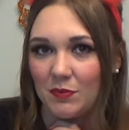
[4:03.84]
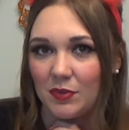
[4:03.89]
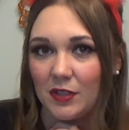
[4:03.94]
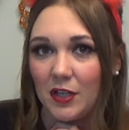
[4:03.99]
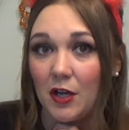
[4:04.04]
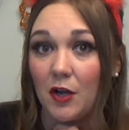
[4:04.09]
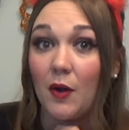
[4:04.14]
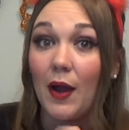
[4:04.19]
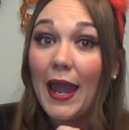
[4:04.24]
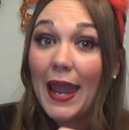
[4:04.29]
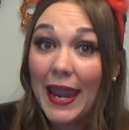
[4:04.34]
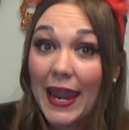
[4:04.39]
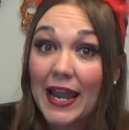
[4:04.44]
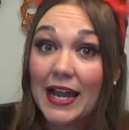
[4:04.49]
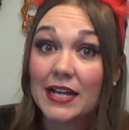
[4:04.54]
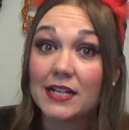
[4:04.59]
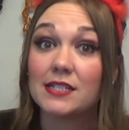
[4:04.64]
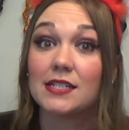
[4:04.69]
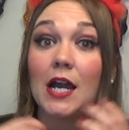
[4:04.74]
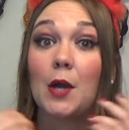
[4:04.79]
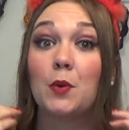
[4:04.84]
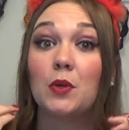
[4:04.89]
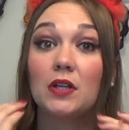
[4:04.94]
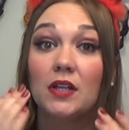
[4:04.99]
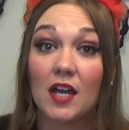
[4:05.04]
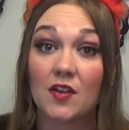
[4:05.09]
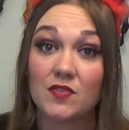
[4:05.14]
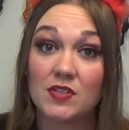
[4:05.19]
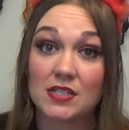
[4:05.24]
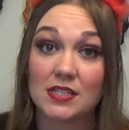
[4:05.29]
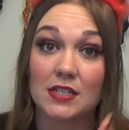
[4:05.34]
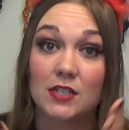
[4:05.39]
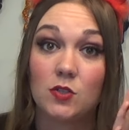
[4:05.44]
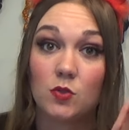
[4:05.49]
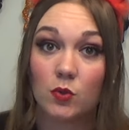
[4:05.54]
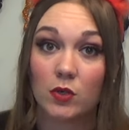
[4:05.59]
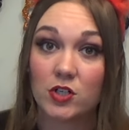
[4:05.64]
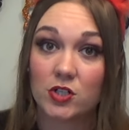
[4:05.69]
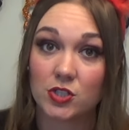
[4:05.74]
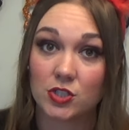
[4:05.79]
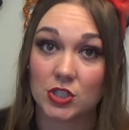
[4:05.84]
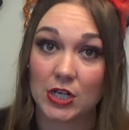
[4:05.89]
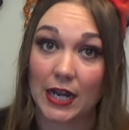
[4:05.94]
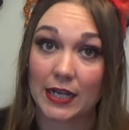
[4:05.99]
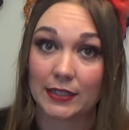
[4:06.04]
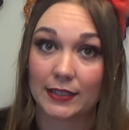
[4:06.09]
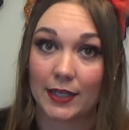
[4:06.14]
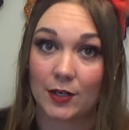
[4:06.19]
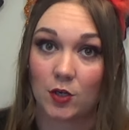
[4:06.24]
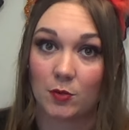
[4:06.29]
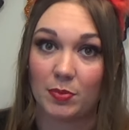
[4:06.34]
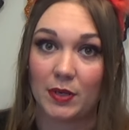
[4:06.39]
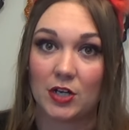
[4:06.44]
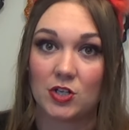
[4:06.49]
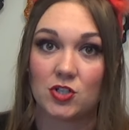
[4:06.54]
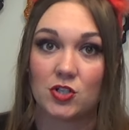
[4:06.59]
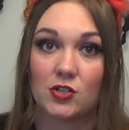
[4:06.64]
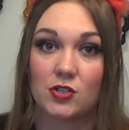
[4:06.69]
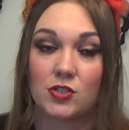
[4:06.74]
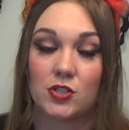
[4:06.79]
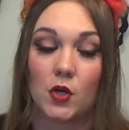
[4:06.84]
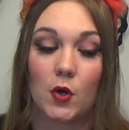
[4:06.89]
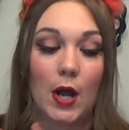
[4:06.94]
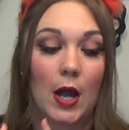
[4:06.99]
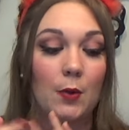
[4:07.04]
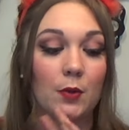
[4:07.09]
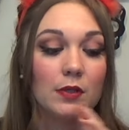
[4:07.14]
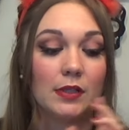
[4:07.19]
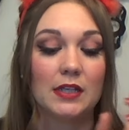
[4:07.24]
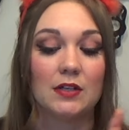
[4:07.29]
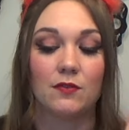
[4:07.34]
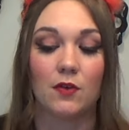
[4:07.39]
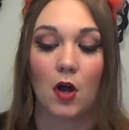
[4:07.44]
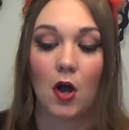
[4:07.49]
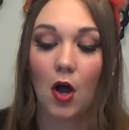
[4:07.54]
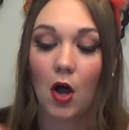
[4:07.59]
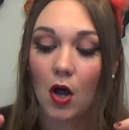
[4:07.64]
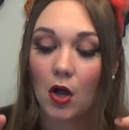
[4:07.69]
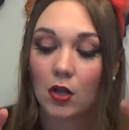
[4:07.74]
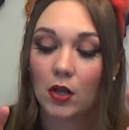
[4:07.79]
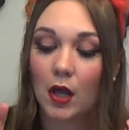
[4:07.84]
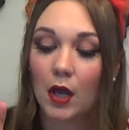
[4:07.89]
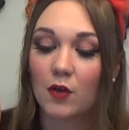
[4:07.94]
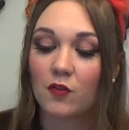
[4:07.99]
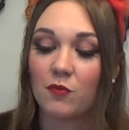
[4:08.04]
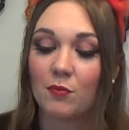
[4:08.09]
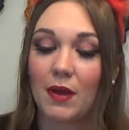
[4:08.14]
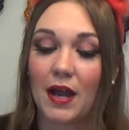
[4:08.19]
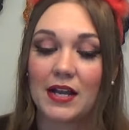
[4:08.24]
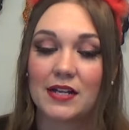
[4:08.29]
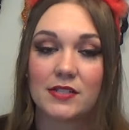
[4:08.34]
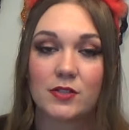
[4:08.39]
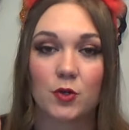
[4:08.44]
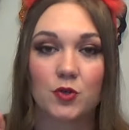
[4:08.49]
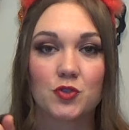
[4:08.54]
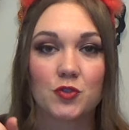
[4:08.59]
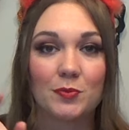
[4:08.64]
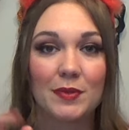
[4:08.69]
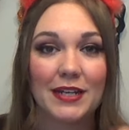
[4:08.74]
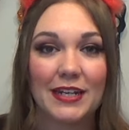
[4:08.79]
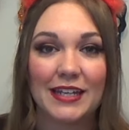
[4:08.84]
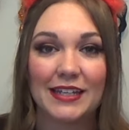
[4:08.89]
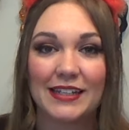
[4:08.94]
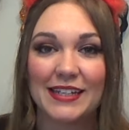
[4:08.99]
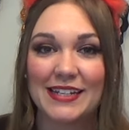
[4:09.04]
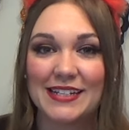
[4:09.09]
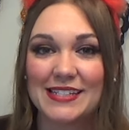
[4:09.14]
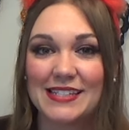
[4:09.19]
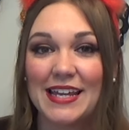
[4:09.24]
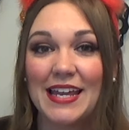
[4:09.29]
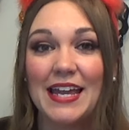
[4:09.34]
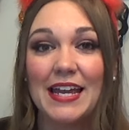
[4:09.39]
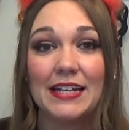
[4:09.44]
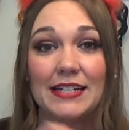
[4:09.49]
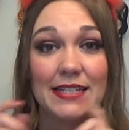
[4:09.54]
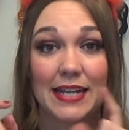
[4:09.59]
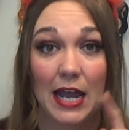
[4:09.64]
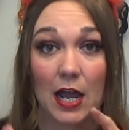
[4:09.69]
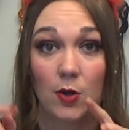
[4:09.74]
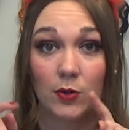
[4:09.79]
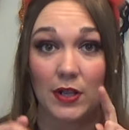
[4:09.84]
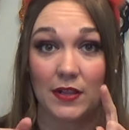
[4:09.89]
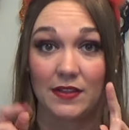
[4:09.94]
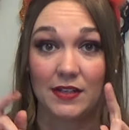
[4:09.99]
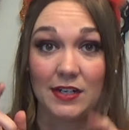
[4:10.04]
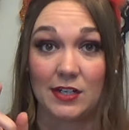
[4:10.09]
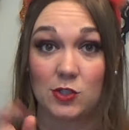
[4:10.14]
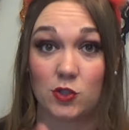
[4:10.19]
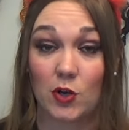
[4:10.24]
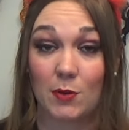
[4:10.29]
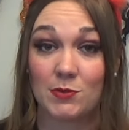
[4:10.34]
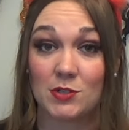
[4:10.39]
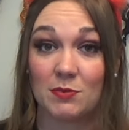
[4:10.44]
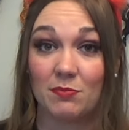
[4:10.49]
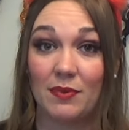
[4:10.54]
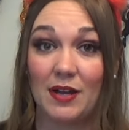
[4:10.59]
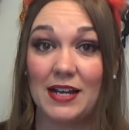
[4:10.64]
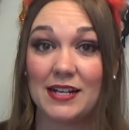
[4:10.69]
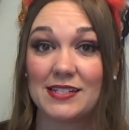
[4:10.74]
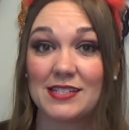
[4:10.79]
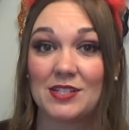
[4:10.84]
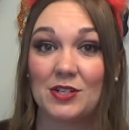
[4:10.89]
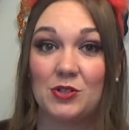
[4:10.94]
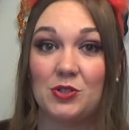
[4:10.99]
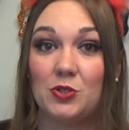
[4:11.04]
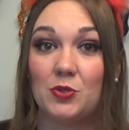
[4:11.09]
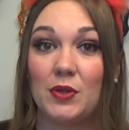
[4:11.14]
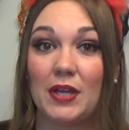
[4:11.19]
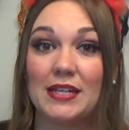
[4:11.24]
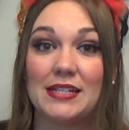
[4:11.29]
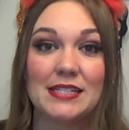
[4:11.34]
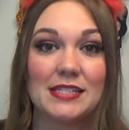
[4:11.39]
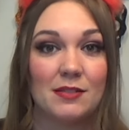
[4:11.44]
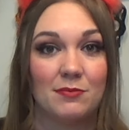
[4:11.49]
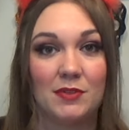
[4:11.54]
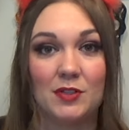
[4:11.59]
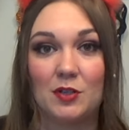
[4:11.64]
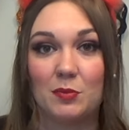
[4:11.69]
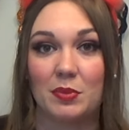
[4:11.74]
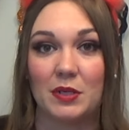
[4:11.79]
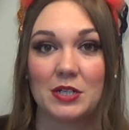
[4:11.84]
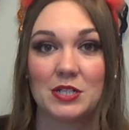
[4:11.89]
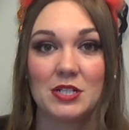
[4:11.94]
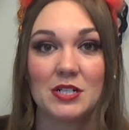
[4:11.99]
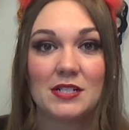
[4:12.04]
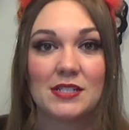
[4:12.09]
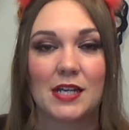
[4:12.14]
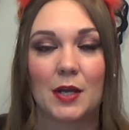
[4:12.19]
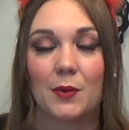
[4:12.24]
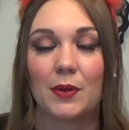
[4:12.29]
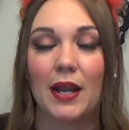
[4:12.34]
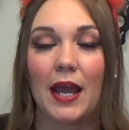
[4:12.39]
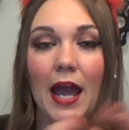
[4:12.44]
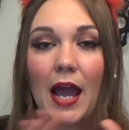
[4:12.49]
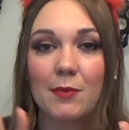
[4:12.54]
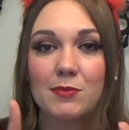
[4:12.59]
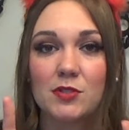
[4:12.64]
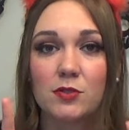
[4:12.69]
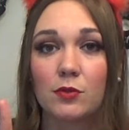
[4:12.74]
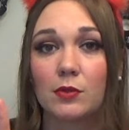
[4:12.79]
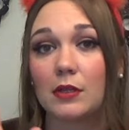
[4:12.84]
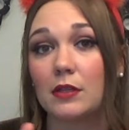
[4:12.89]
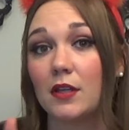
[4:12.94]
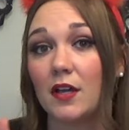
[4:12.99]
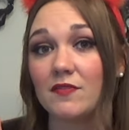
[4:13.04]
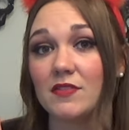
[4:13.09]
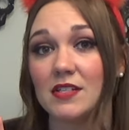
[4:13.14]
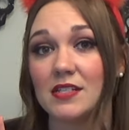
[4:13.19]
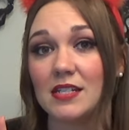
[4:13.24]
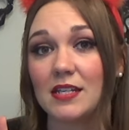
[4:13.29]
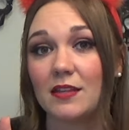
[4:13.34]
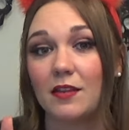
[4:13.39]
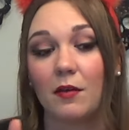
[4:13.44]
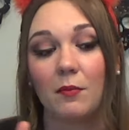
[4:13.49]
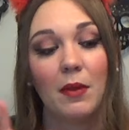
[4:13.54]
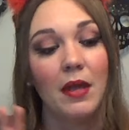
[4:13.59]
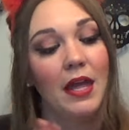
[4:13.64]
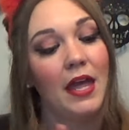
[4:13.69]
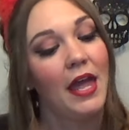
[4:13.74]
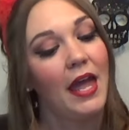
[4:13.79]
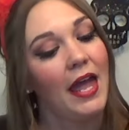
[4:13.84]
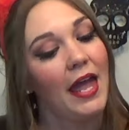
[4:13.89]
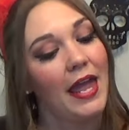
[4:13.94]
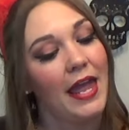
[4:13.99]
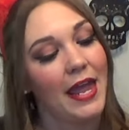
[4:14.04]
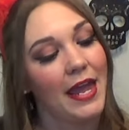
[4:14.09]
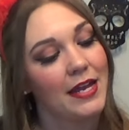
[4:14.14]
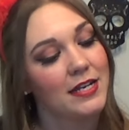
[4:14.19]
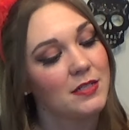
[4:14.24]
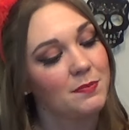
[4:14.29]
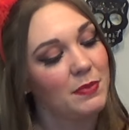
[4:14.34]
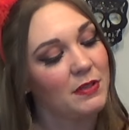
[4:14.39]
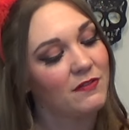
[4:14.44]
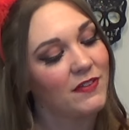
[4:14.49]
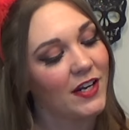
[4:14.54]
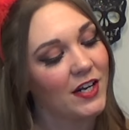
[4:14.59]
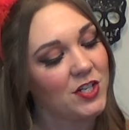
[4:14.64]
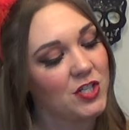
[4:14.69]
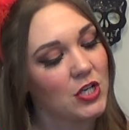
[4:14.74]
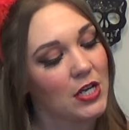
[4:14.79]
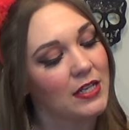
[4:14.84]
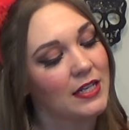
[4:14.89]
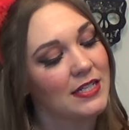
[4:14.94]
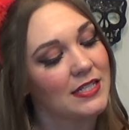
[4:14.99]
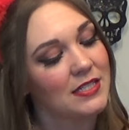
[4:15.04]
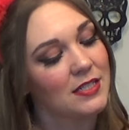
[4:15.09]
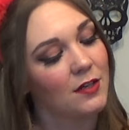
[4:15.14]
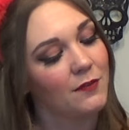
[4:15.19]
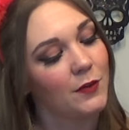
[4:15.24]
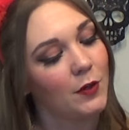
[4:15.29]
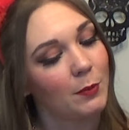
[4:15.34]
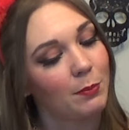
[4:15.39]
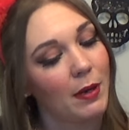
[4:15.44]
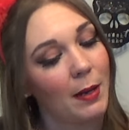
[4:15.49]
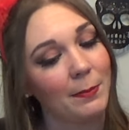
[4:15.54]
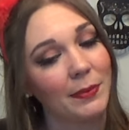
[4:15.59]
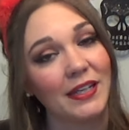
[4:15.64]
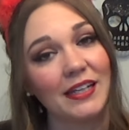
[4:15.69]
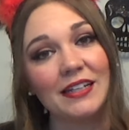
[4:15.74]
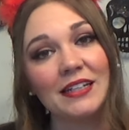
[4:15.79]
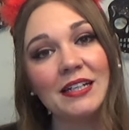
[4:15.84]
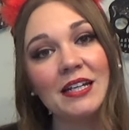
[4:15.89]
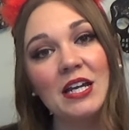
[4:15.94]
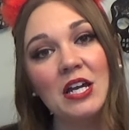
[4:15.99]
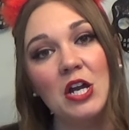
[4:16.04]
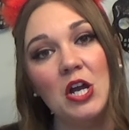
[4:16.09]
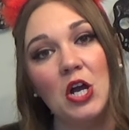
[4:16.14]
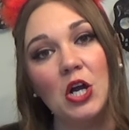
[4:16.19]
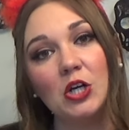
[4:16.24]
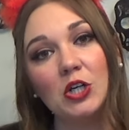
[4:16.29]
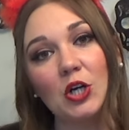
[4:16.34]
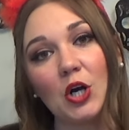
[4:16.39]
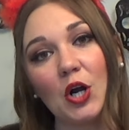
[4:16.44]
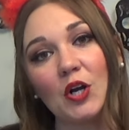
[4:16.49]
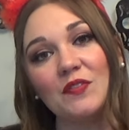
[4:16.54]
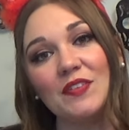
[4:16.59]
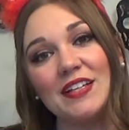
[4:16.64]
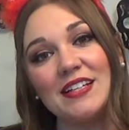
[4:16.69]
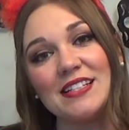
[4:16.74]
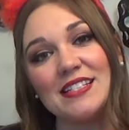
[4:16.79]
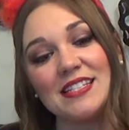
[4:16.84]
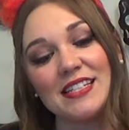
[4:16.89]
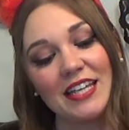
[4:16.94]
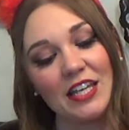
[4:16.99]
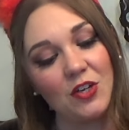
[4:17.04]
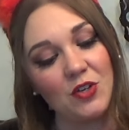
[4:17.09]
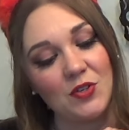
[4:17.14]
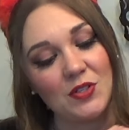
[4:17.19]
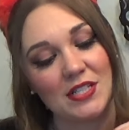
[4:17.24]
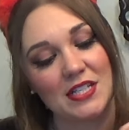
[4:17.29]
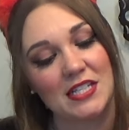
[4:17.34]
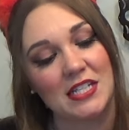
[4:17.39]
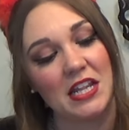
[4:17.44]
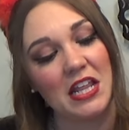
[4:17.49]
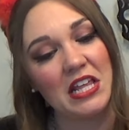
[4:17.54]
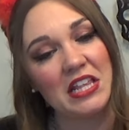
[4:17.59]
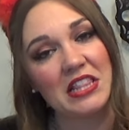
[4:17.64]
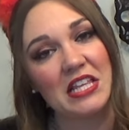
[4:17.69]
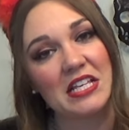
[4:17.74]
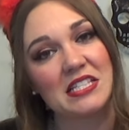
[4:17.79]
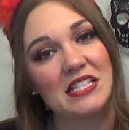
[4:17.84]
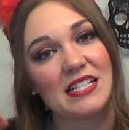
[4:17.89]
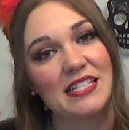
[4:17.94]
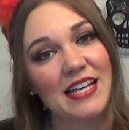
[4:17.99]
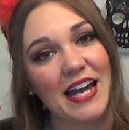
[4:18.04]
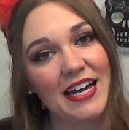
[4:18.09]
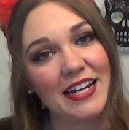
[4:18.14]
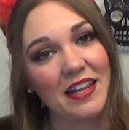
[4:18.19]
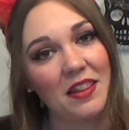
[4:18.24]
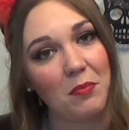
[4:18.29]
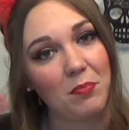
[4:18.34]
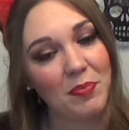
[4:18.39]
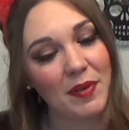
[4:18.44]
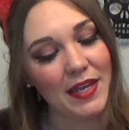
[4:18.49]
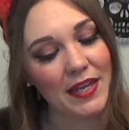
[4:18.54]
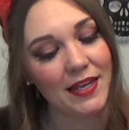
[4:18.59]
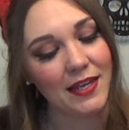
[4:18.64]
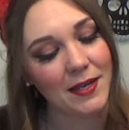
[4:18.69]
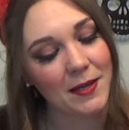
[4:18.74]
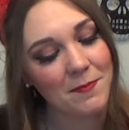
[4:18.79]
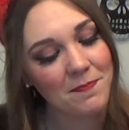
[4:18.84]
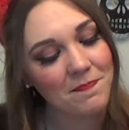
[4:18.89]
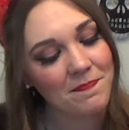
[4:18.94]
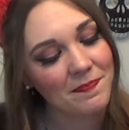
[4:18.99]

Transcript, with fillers: below. And I would love to see your jack-o'-lantern pictures, so I will leave all of my social media links down in the description box so you can send me your pictures. I would absolutely love to see them and be very jealous of your pumpkin carving skills. I think this is kind of the peak